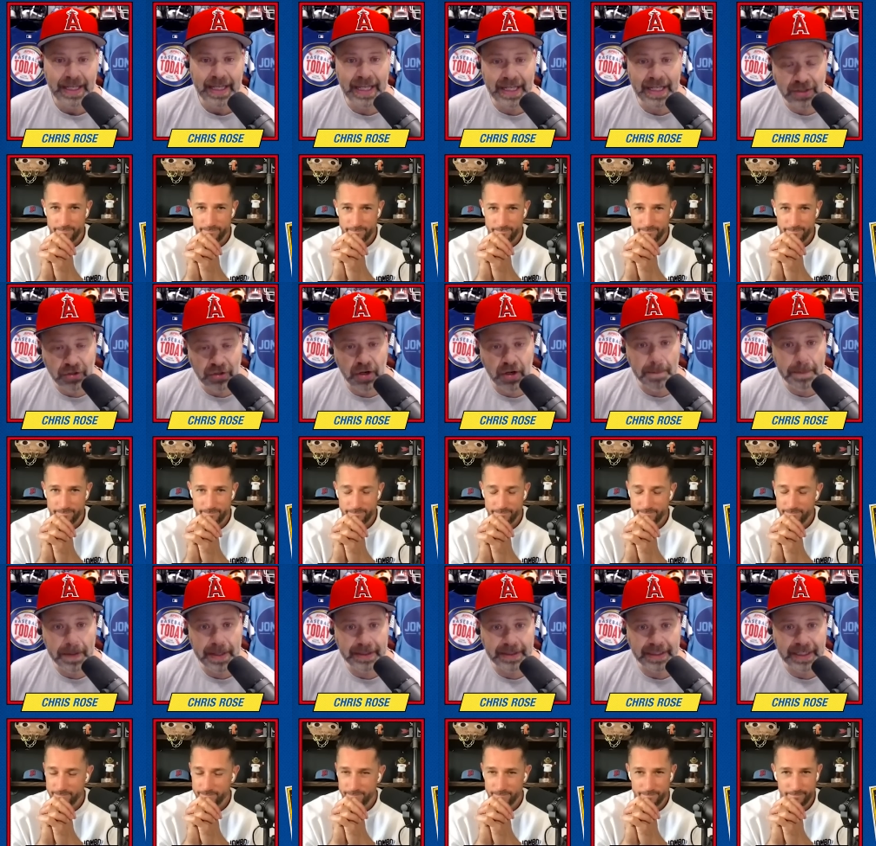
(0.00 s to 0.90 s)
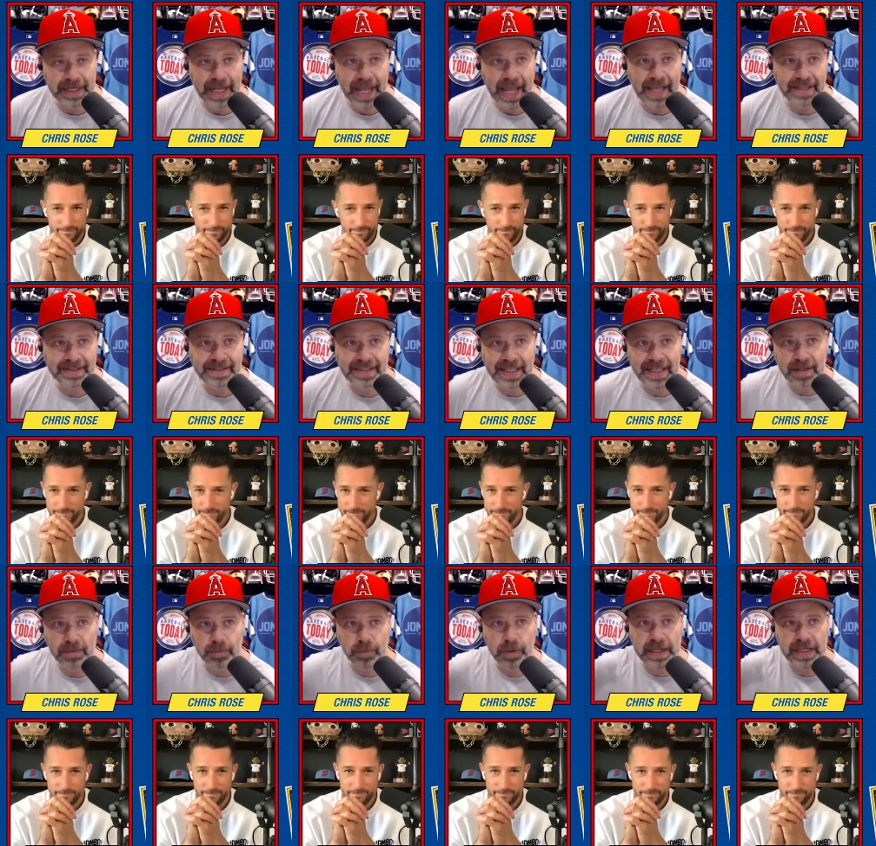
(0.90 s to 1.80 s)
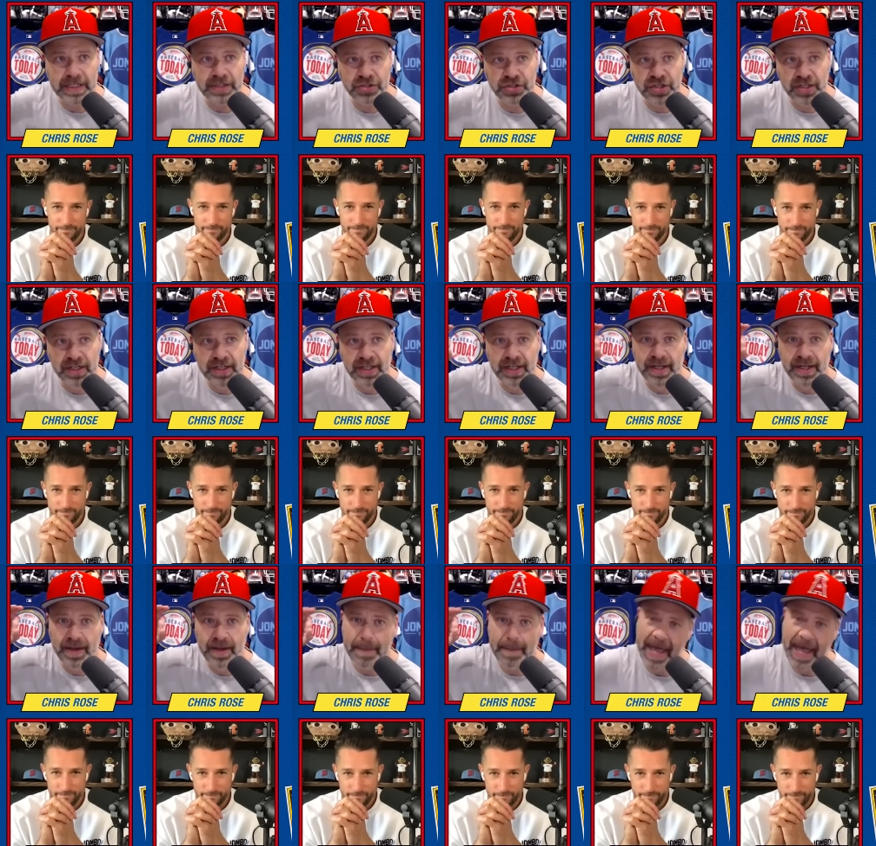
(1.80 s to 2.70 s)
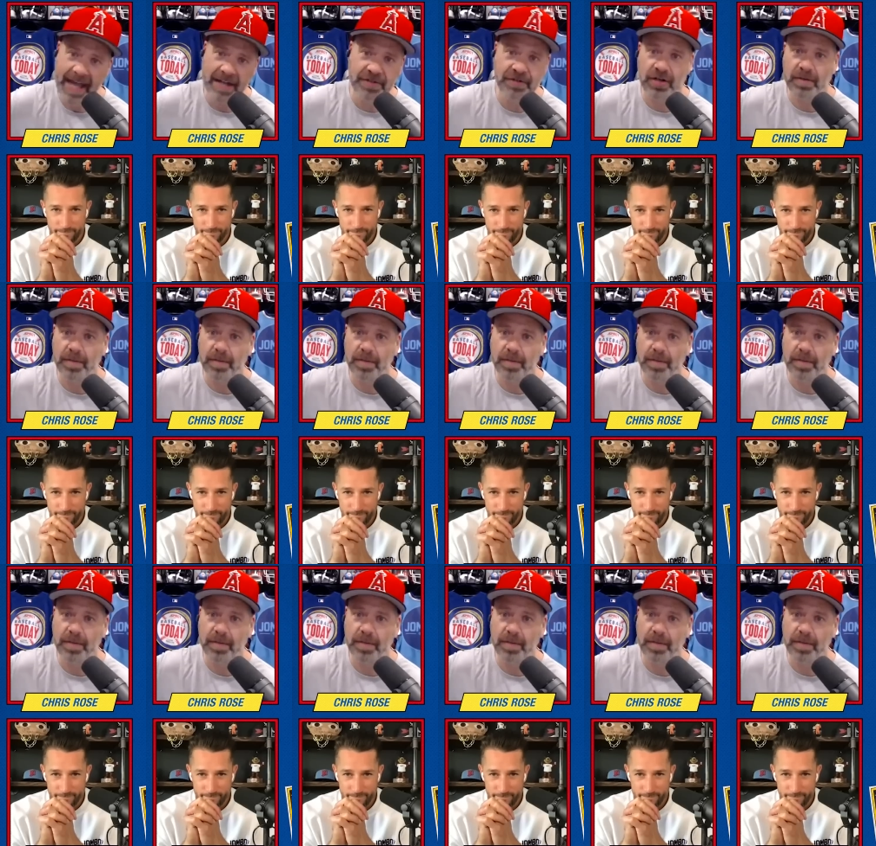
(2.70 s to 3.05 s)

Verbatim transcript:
Speaker 1: In your opinion, has he reached Patrick